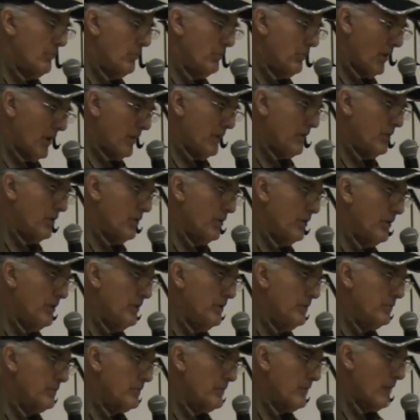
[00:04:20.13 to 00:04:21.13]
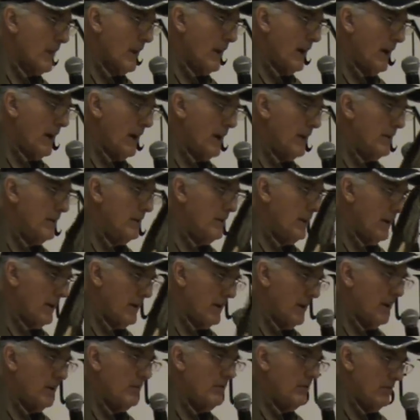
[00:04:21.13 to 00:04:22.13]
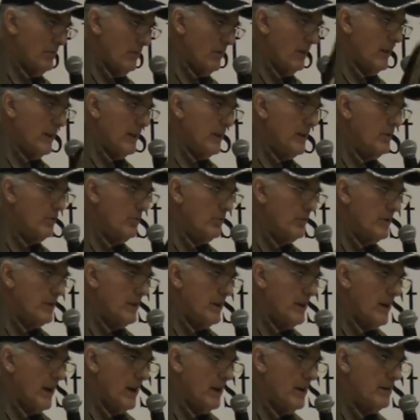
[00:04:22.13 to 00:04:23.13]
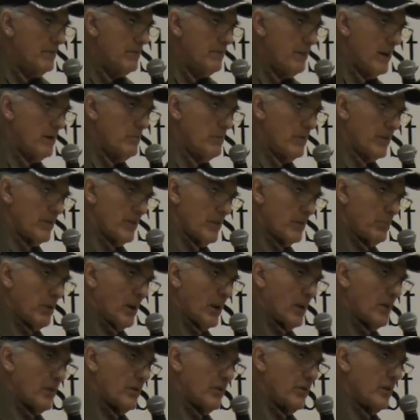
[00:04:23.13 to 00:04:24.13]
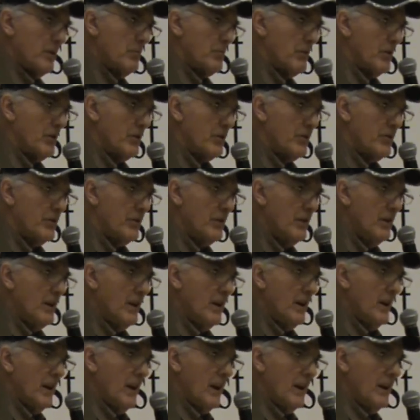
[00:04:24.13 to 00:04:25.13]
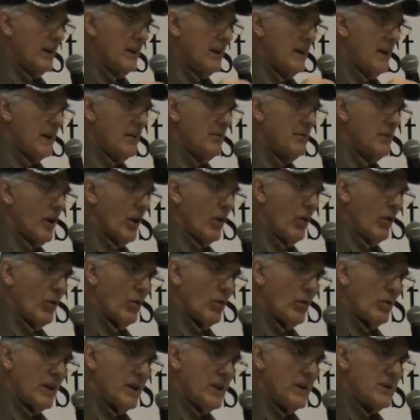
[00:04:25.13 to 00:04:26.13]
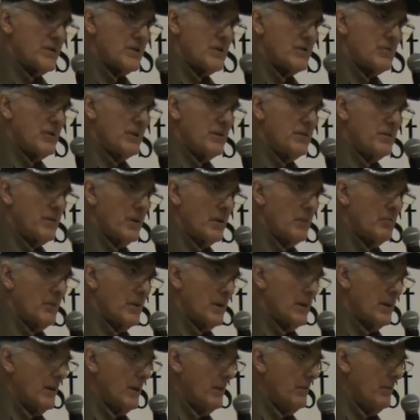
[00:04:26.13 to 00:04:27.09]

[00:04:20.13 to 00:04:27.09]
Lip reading: Brotherhood, and then later with the AFN as a policy person. And he gave the whole history from